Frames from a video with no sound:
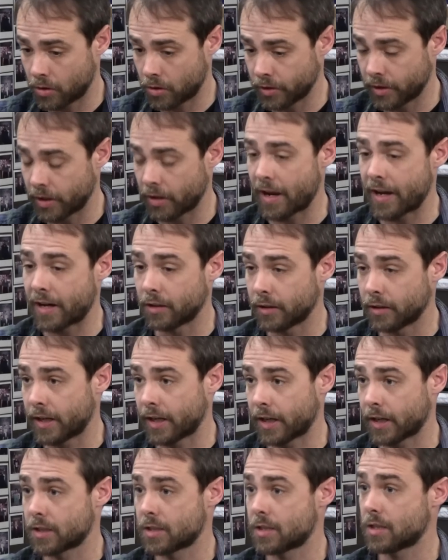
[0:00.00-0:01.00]
clear
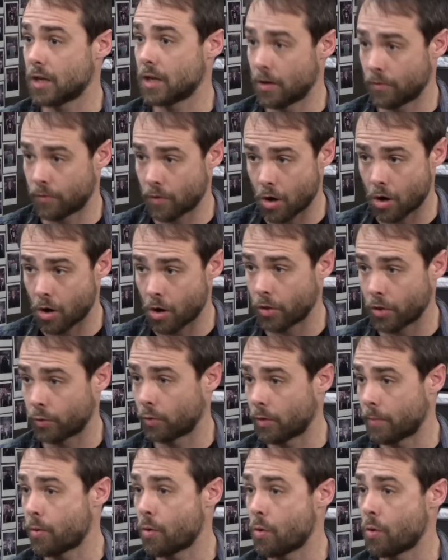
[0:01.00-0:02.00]
analytics of all
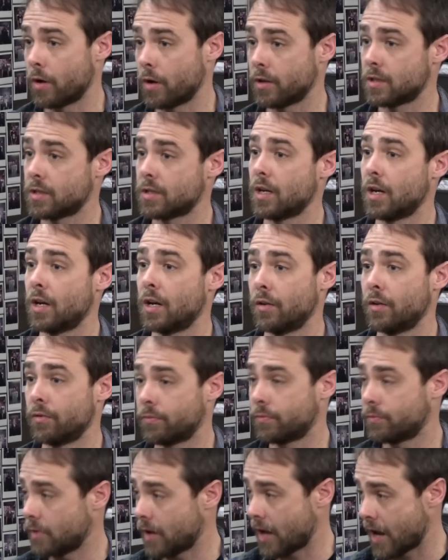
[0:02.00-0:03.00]
the reports
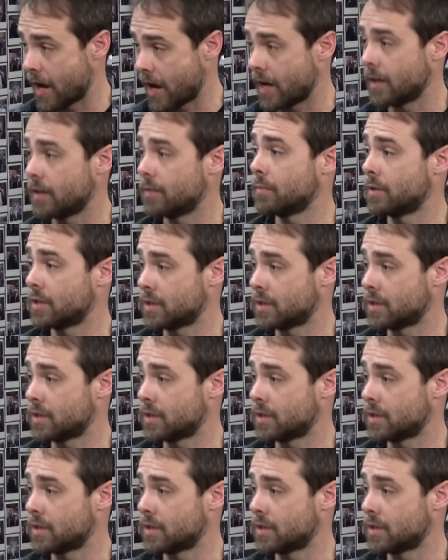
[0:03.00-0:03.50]
of hate,